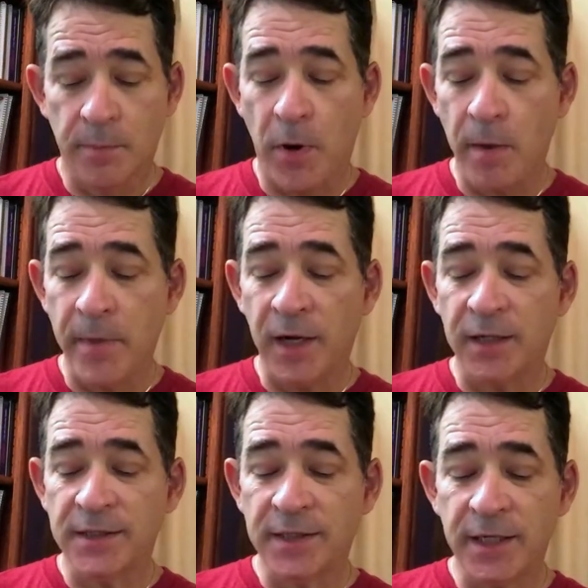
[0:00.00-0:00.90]

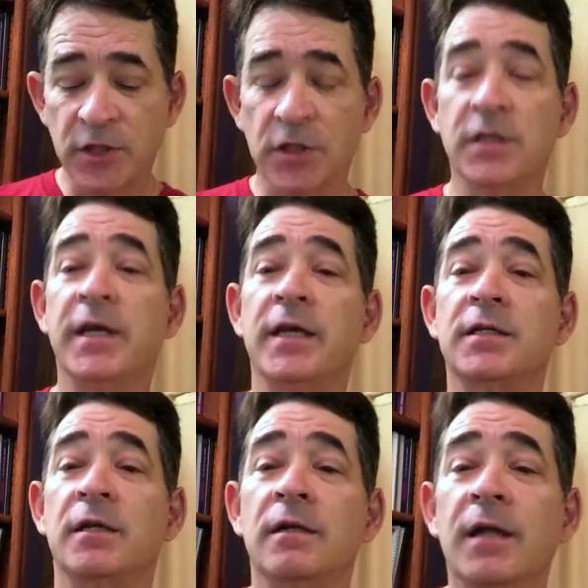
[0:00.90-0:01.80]
compartmentalization
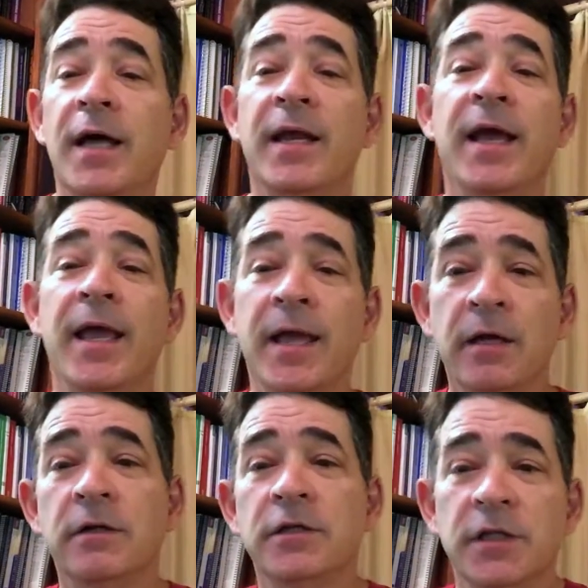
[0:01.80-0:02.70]
takes a lot of
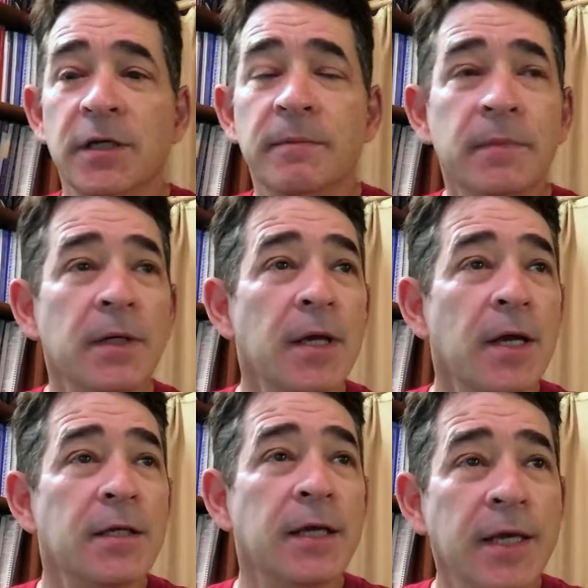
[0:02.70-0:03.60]
energy
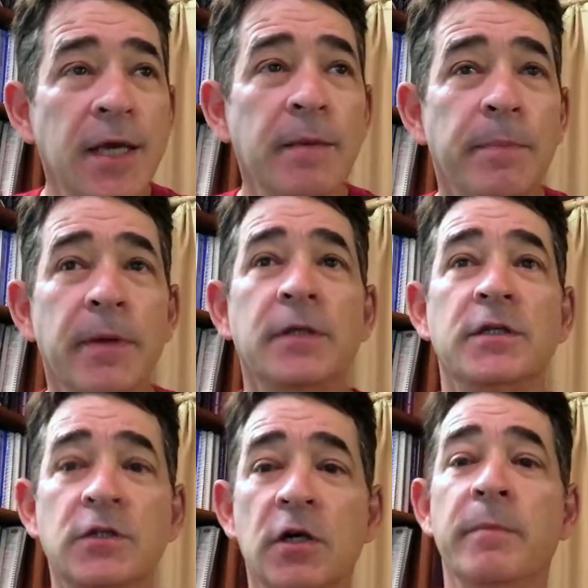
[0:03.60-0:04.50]
to keep
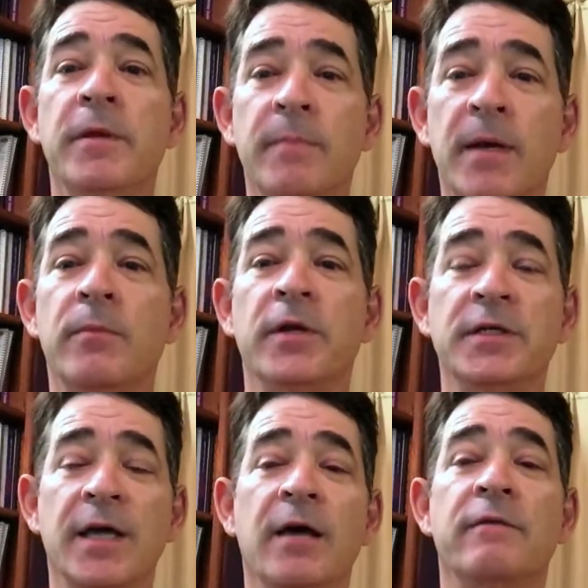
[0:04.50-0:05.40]
disturbing
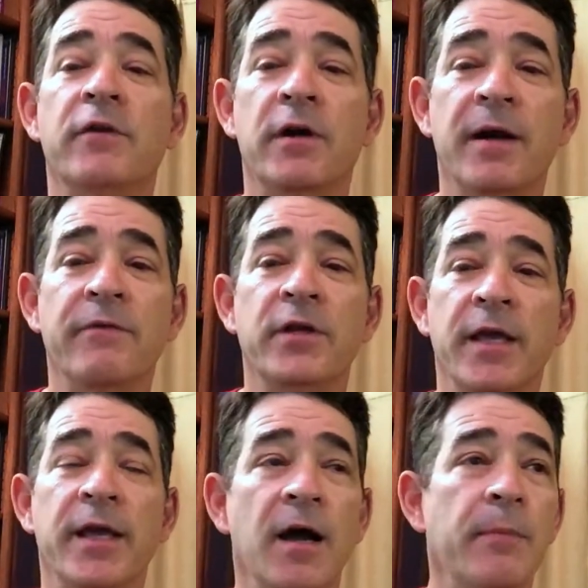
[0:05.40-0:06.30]
memories out of our
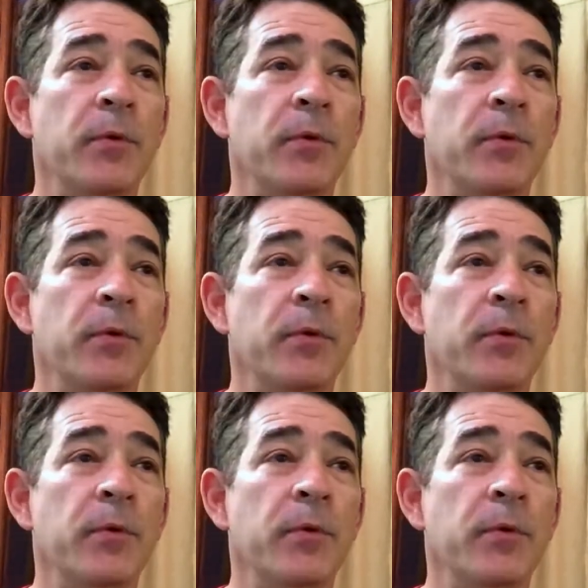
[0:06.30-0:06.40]
everyday